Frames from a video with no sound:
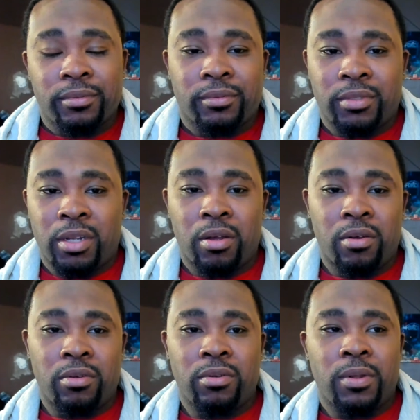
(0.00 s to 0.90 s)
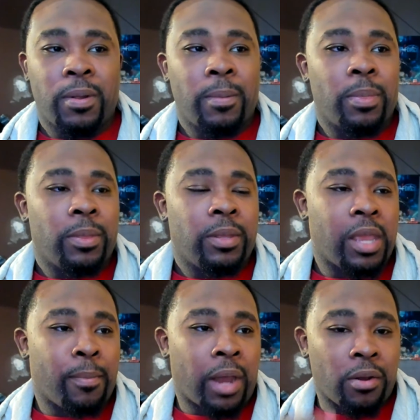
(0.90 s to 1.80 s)
So yeah,
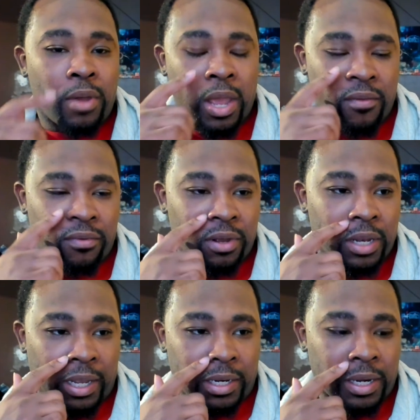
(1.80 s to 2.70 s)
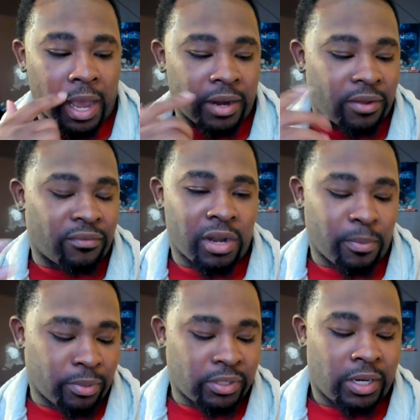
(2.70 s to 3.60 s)
but I don't have like a lot of
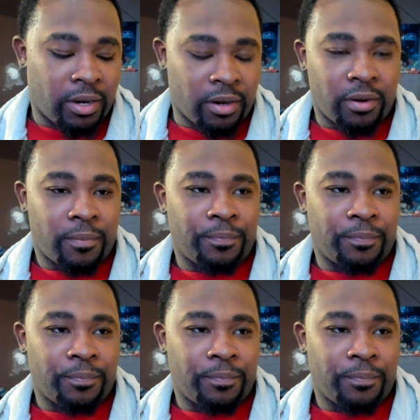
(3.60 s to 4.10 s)
numbers here.